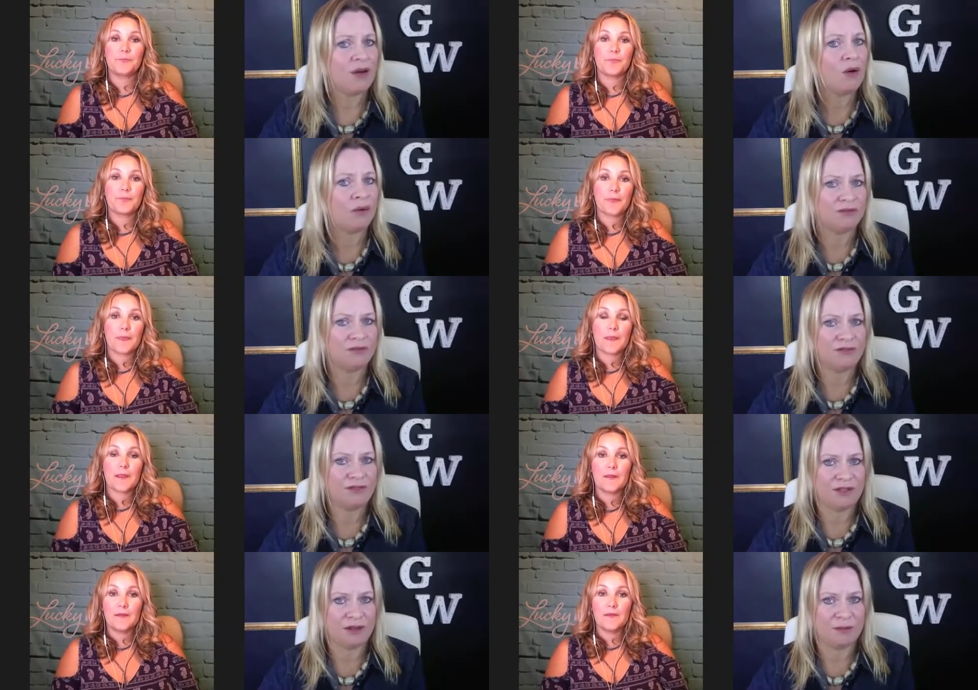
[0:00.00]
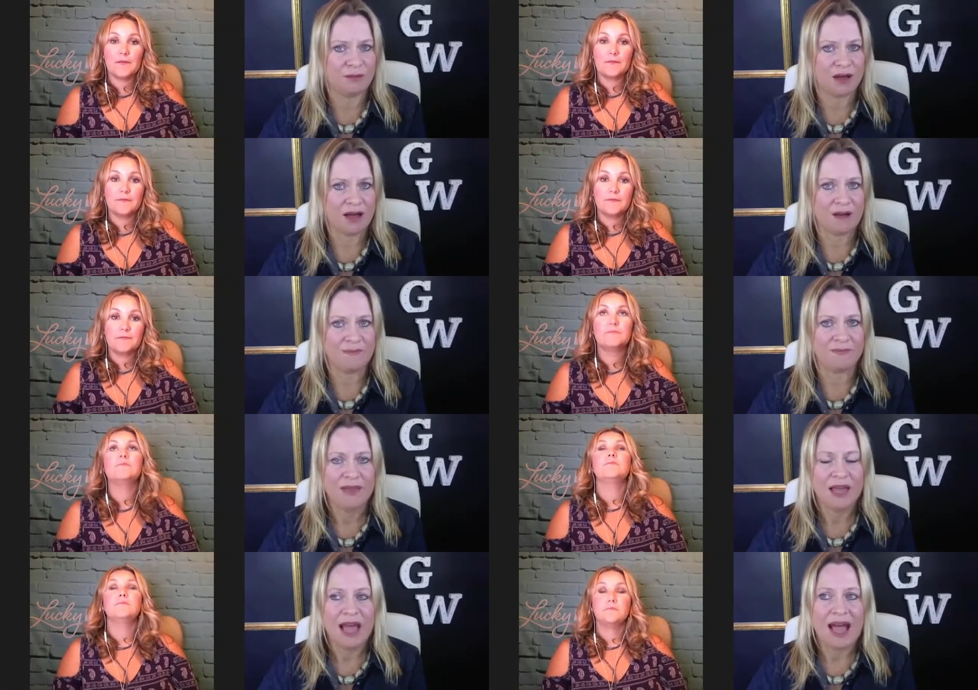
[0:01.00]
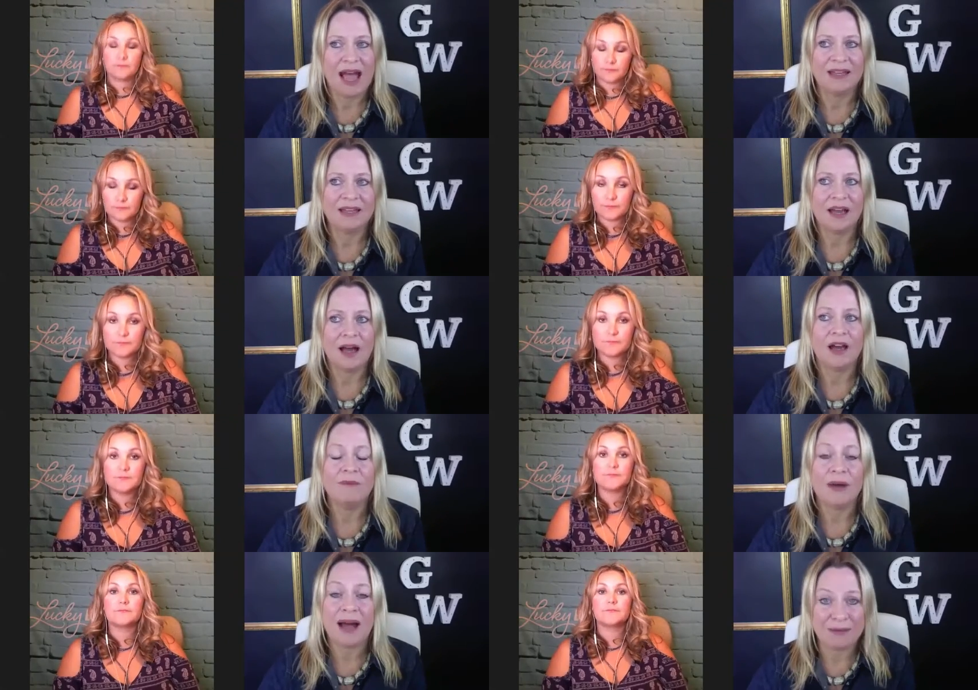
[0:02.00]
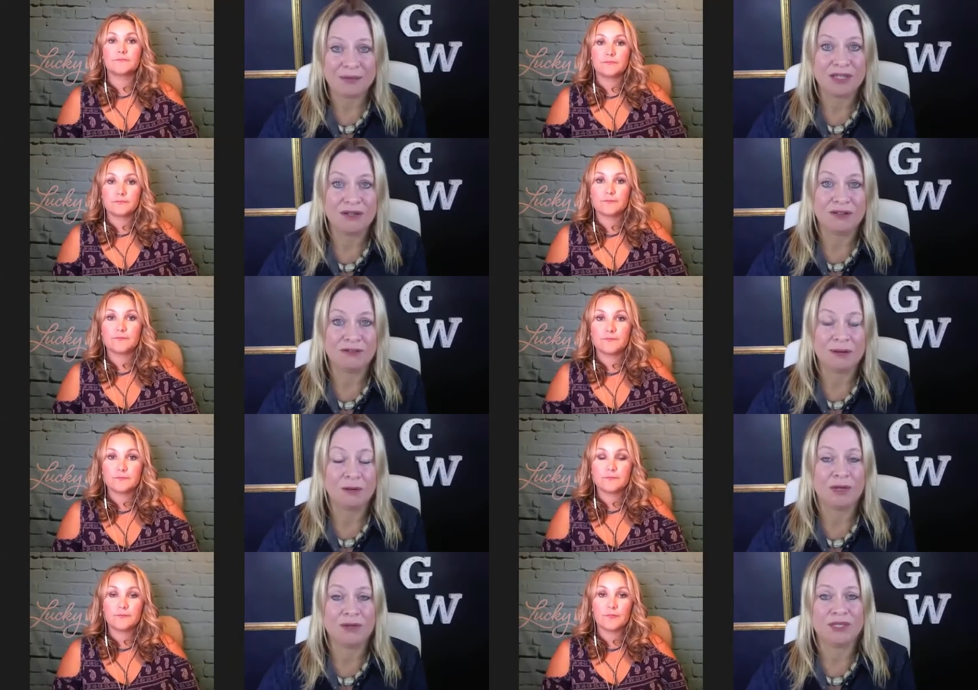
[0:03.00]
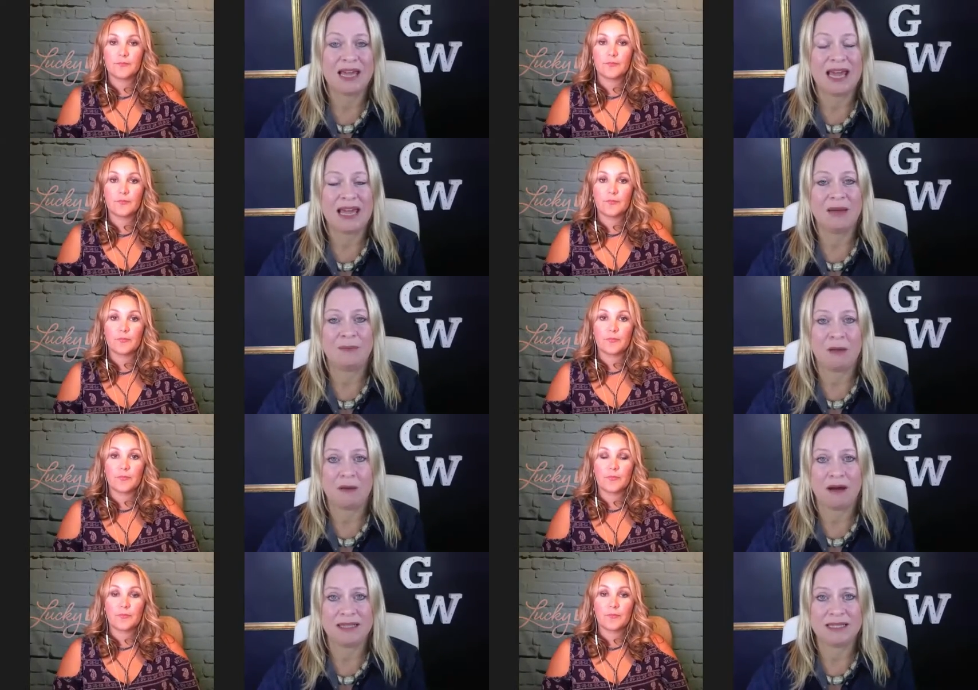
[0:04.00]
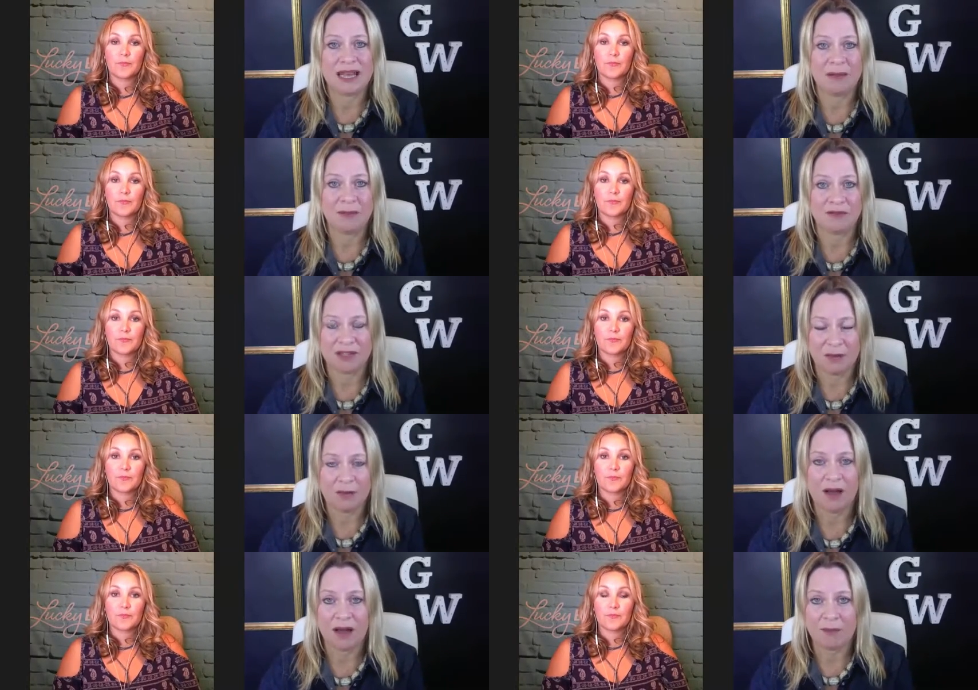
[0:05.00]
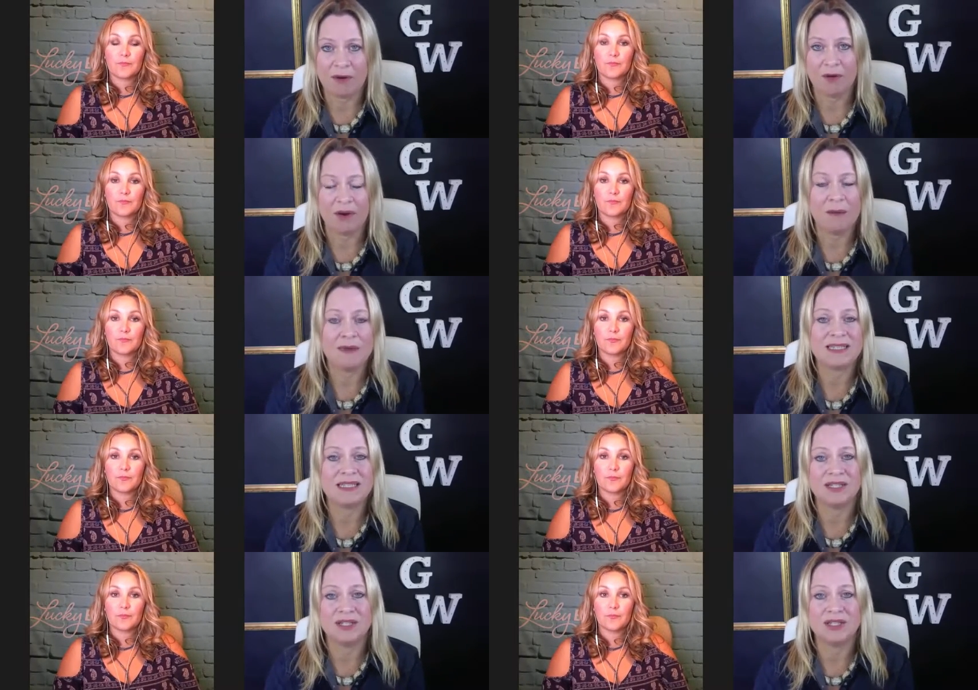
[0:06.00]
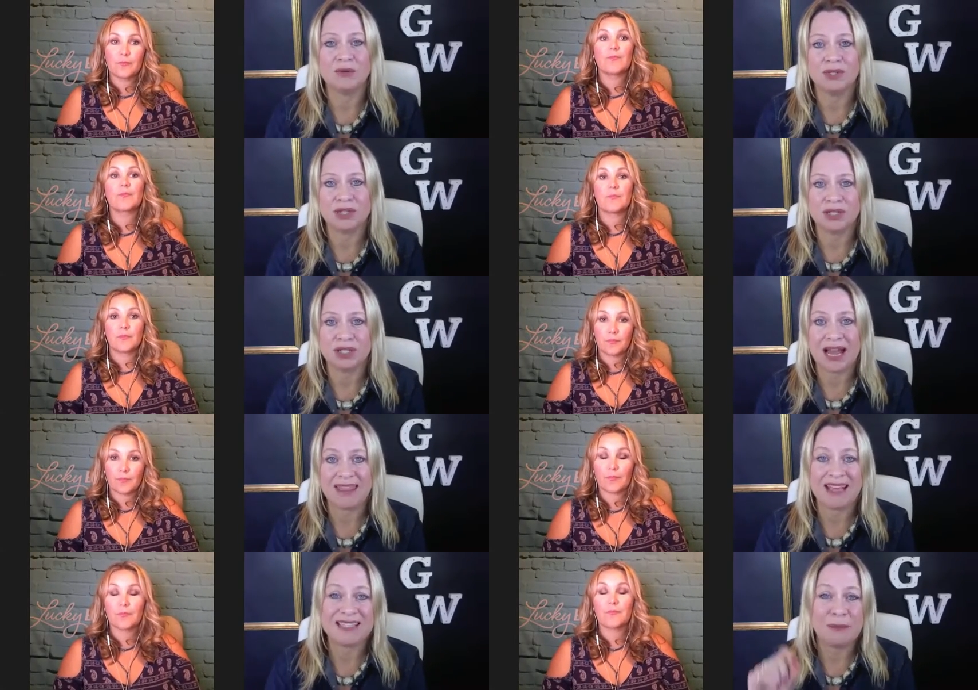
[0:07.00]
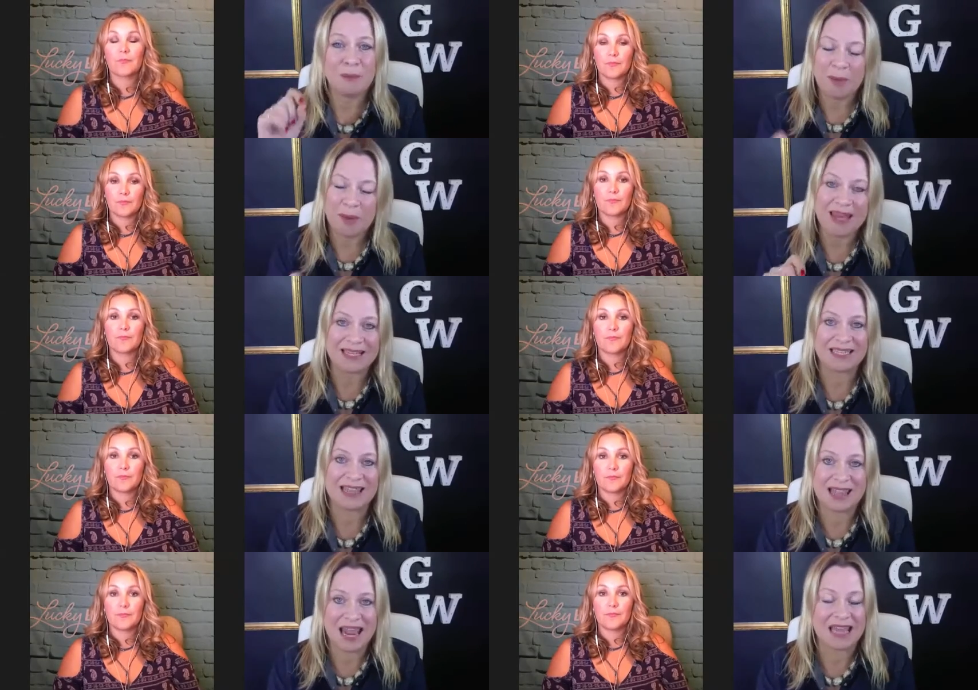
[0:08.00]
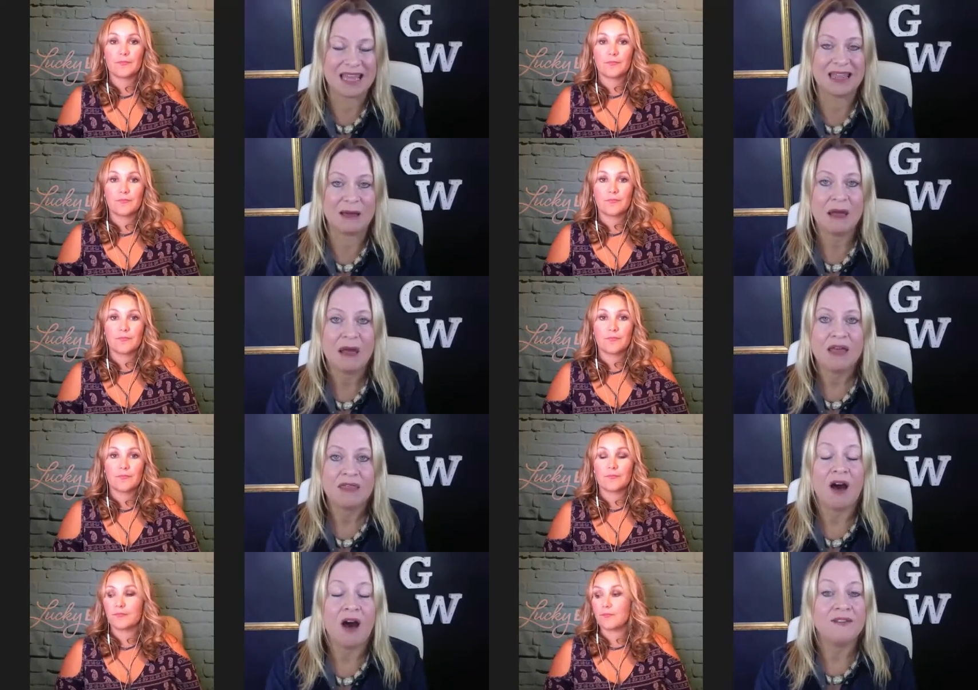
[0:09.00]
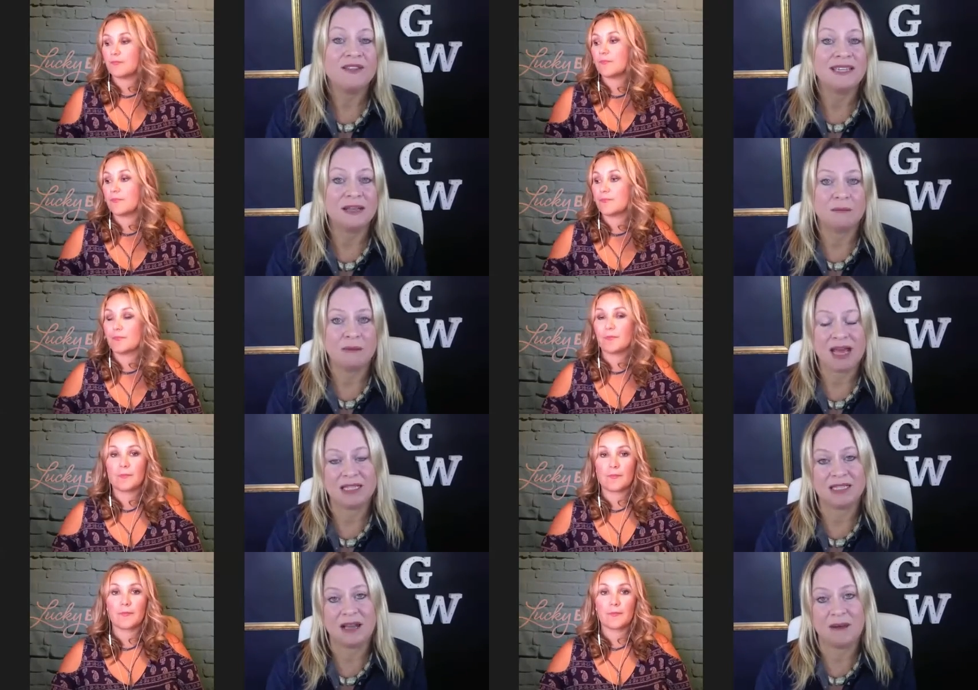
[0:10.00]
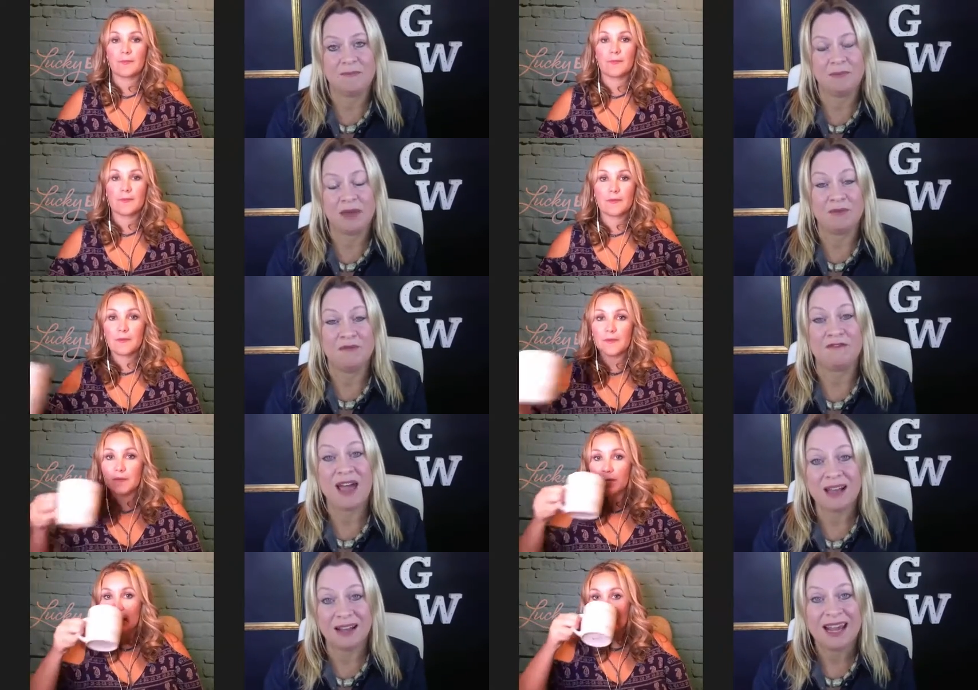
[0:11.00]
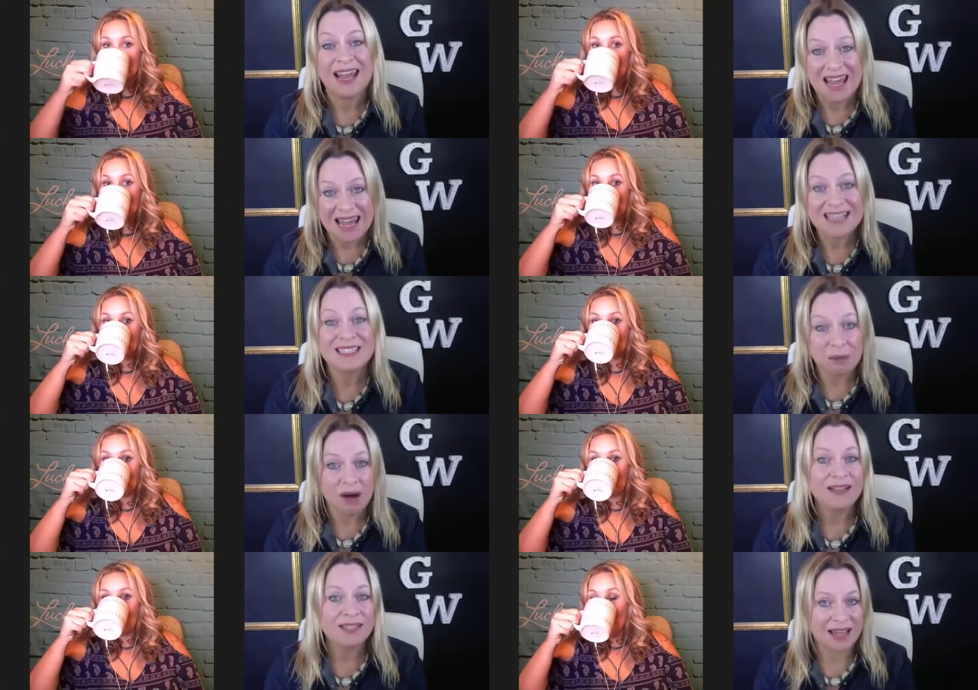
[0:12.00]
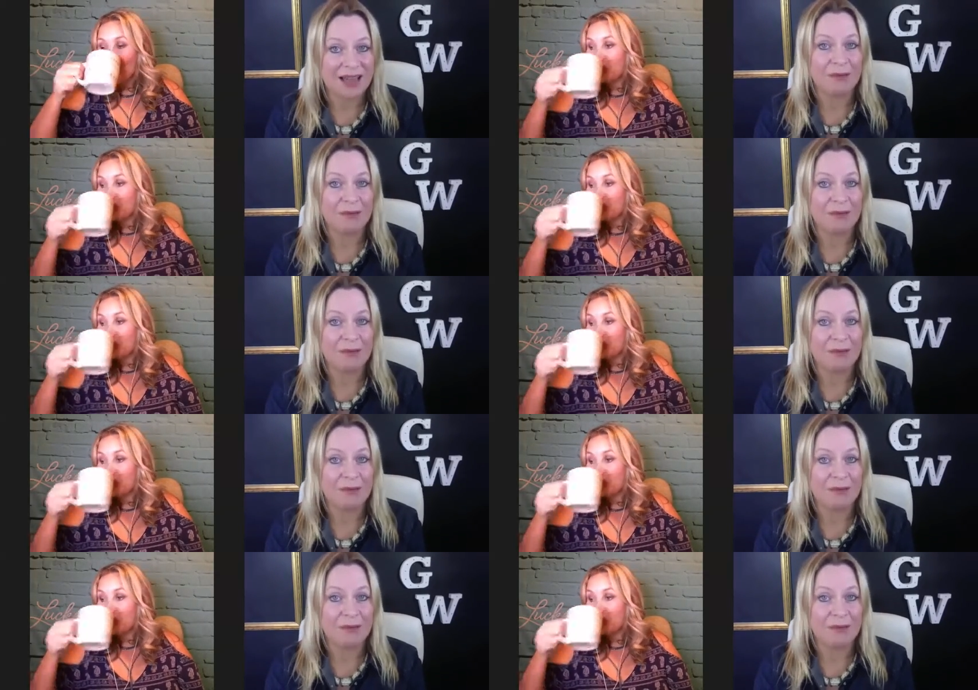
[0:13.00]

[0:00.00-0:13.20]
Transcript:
Speaker 1: on for them. Um, and I absolutely agree with what you say about mindset. I mean, obviously, I work. I'm an online business consultant, and that's the biggest thing that that I've seen that makes um, people fail is the mindset